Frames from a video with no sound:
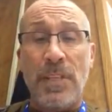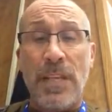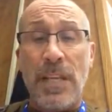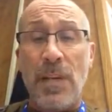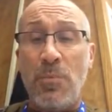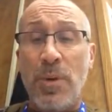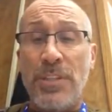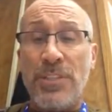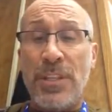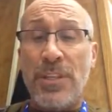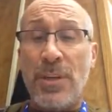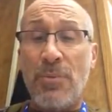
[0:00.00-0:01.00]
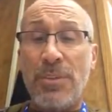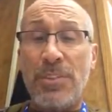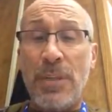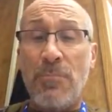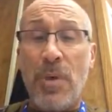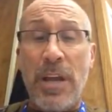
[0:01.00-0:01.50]
He wished that there were
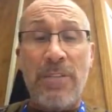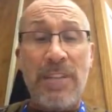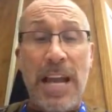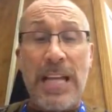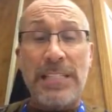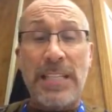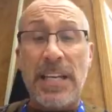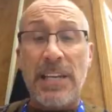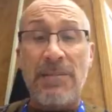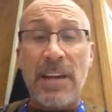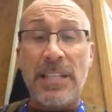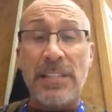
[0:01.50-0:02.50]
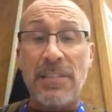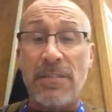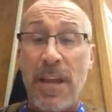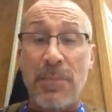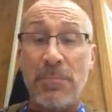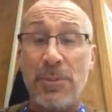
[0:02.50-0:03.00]
some way of asking advice of
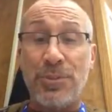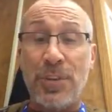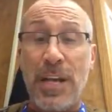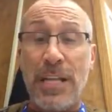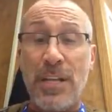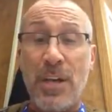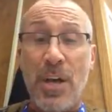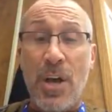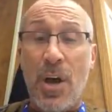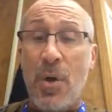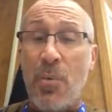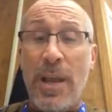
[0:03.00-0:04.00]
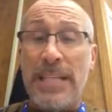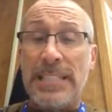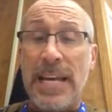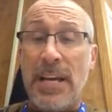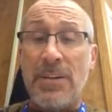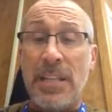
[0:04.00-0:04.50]
Admiral Drake, away
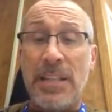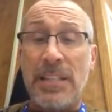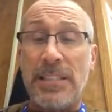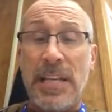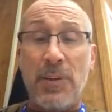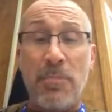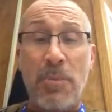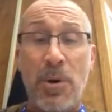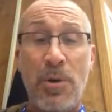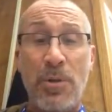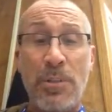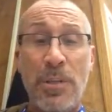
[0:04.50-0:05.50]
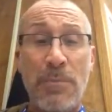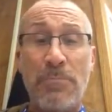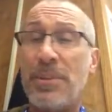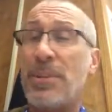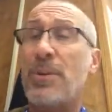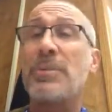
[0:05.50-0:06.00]
down at the South Pole,
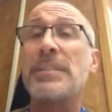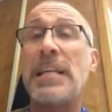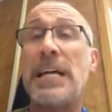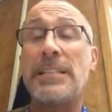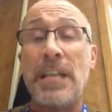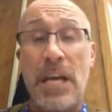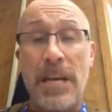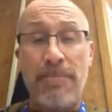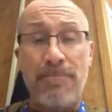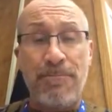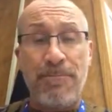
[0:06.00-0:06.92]
but there was not time.